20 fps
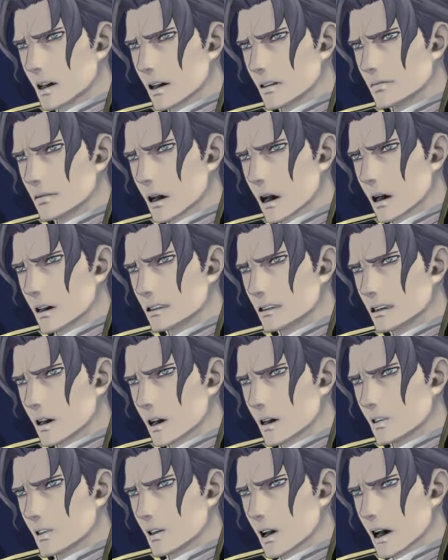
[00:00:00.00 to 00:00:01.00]
Simply because
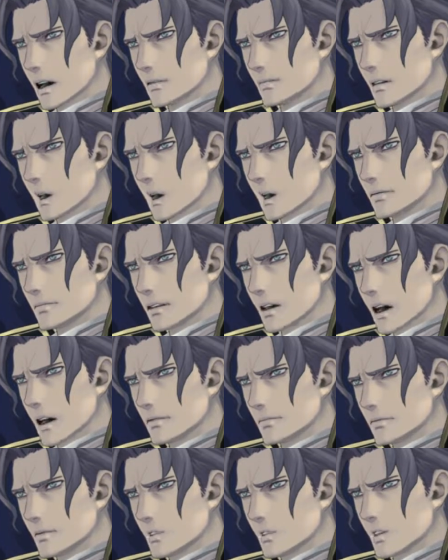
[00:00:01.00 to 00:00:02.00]
they found the door of the
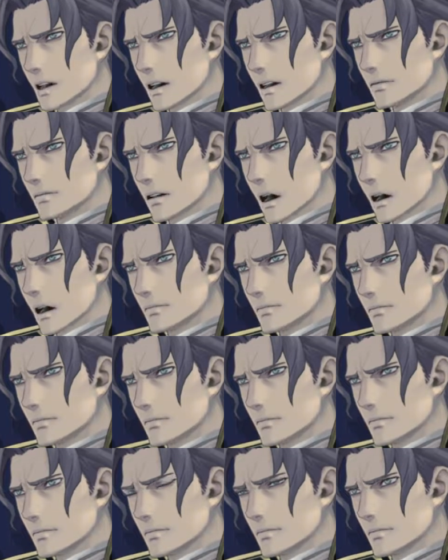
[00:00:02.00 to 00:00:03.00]
victim's establishment
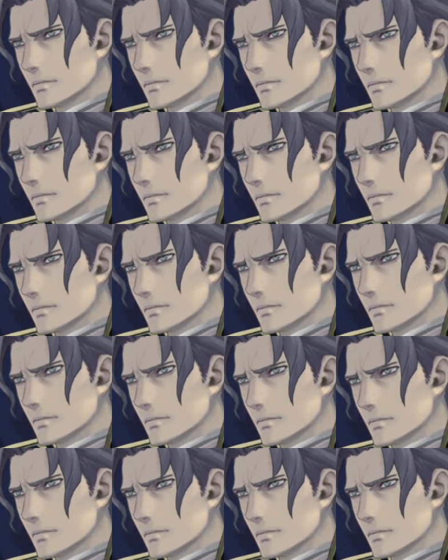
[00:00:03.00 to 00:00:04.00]
open and ventured
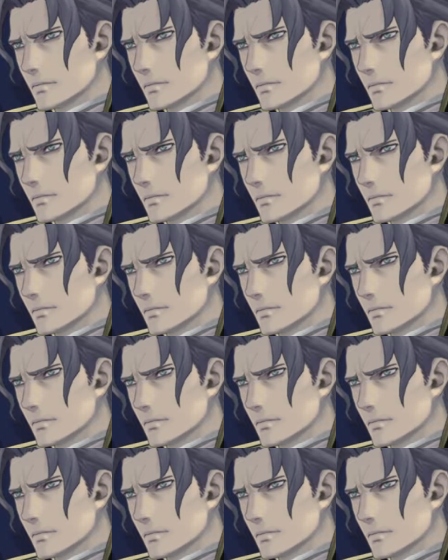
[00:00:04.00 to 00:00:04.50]
inside.